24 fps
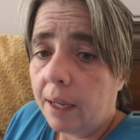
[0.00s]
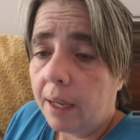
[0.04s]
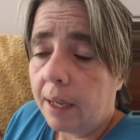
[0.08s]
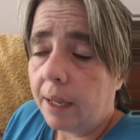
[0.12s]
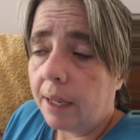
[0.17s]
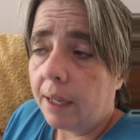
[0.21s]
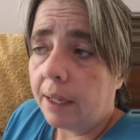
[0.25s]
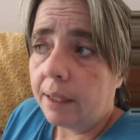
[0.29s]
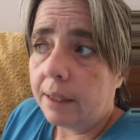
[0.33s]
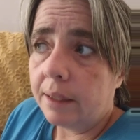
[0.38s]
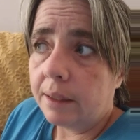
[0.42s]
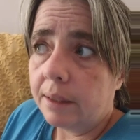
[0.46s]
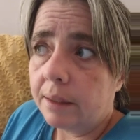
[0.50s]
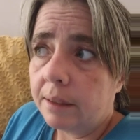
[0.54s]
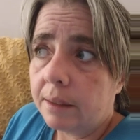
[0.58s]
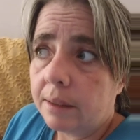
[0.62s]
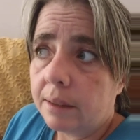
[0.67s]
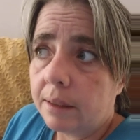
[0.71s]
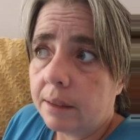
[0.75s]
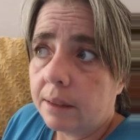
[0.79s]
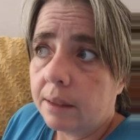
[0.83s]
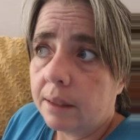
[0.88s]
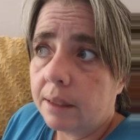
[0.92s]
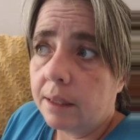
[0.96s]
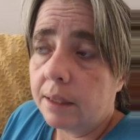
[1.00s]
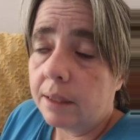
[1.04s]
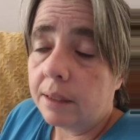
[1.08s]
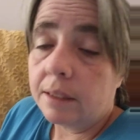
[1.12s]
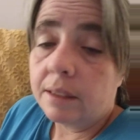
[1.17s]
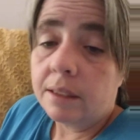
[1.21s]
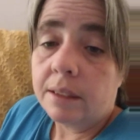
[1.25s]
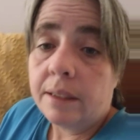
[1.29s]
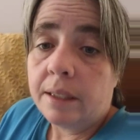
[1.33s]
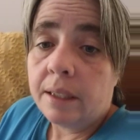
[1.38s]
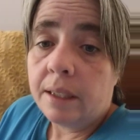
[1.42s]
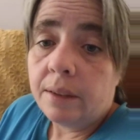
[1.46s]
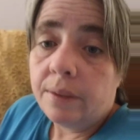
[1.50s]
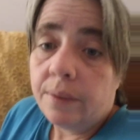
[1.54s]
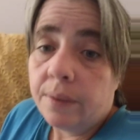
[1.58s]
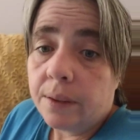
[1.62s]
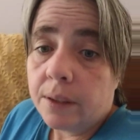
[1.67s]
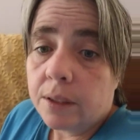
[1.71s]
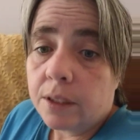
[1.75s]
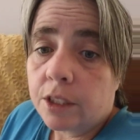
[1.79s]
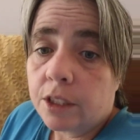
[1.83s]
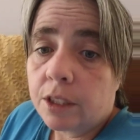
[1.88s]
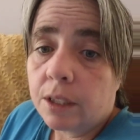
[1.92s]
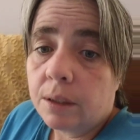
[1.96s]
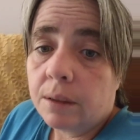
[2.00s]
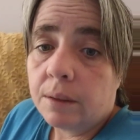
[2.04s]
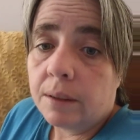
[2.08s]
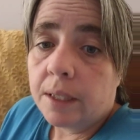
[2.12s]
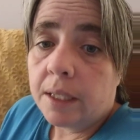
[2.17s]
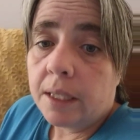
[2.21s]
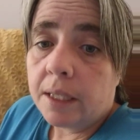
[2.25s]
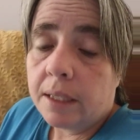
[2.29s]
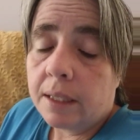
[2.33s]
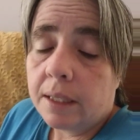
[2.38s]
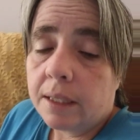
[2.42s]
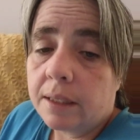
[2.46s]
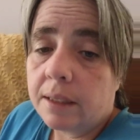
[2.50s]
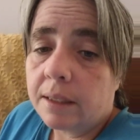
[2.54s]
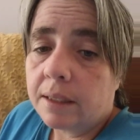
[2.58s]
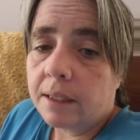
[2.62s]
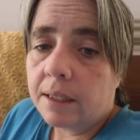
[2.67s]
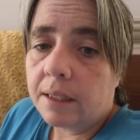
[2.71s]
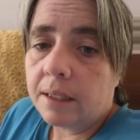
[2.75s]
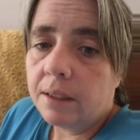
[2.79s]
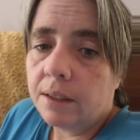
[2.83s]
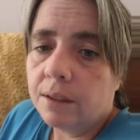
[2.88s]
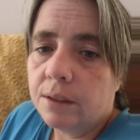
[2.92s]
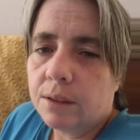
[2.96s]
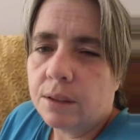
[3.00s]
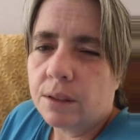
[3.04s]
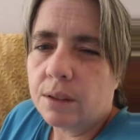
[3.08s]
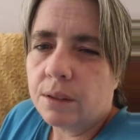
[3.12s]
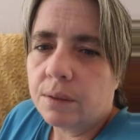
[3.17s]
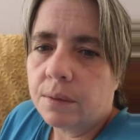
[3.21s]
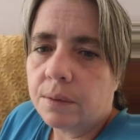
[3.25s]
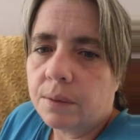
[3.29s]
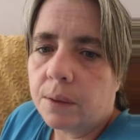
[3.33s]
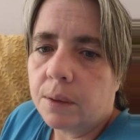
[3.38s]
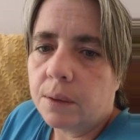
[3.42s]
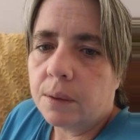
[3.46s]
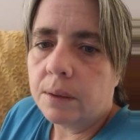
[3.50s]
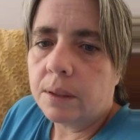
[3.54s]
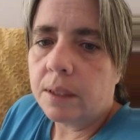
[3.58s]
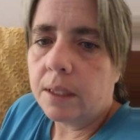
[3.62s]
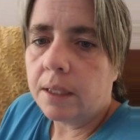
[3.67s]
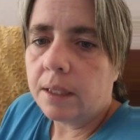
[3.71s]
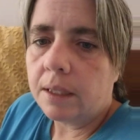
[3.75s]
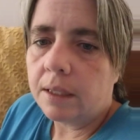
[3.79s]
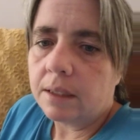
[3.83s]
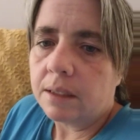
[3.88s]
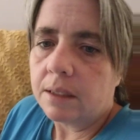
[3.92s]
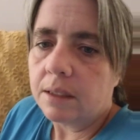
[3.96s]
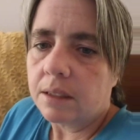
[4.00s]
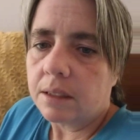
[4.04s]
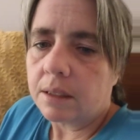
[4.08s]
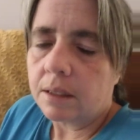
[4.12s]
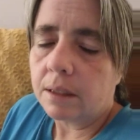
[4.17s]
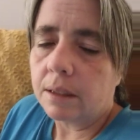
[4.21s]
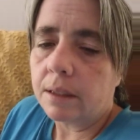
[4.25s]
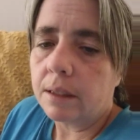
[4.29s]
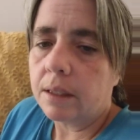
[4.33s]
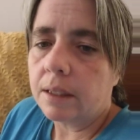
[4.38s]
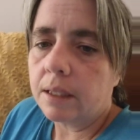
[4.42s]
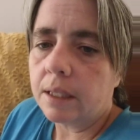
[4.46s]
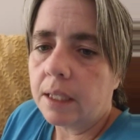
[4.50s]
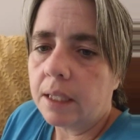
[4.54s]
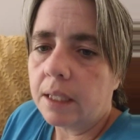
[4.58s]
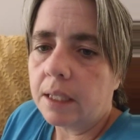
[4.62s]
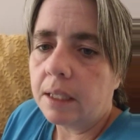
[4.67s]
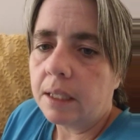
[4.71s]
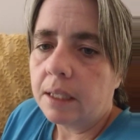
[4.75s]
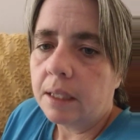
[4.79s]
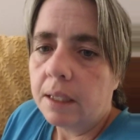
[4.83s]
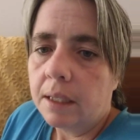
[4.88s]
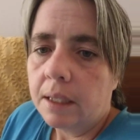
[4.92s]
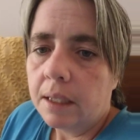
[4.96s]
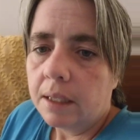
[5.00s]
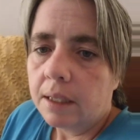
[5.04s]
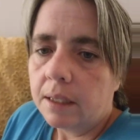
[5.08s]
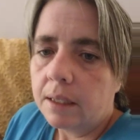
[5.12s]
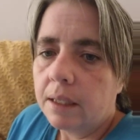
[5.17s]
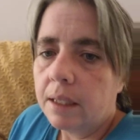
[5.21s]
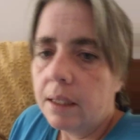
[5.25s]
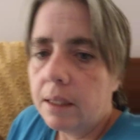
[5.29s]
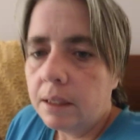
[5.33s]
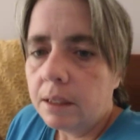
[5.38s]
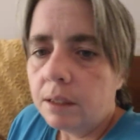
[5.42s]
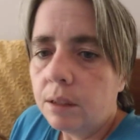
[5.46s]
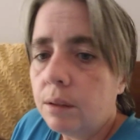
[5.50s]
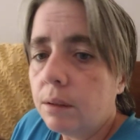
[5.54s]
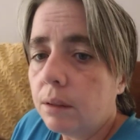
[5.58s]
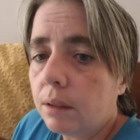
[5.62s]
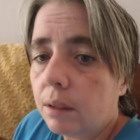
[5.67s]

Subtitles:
And its teeth are showing, its ears are folded, it's snarling, then you